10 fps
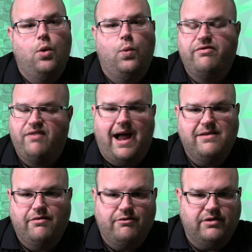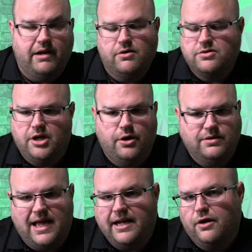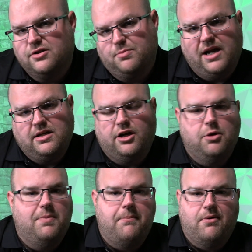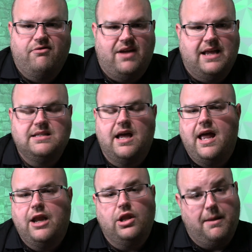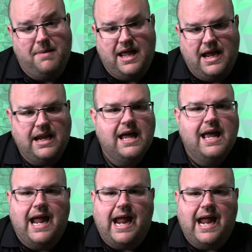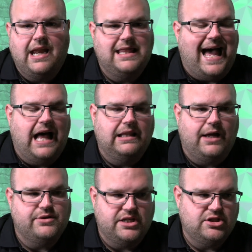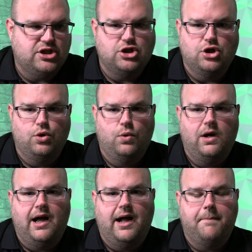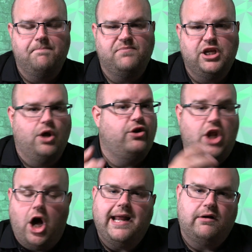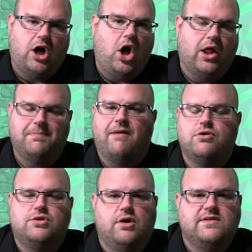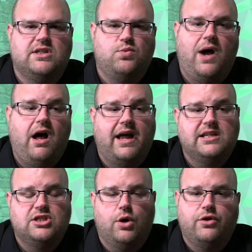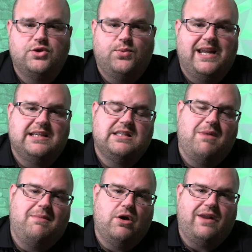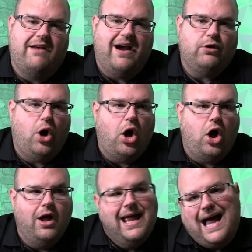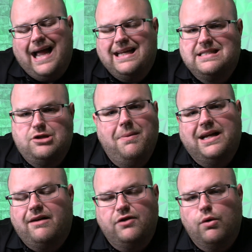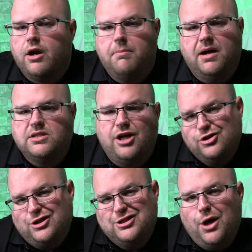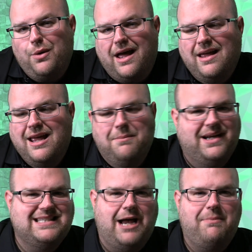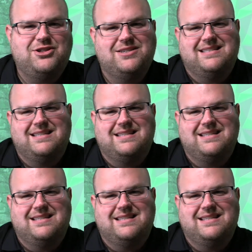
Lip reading: with 5 different flavors: Coke, Diet Coke, Sprite, Dr. Pepper, Fanta, and lemonade. And that allows us to do, non-alcoholic beverage service as well. And so those weddings that maybe don't have alcohol, I can still make a few $100 on just soda. Because how much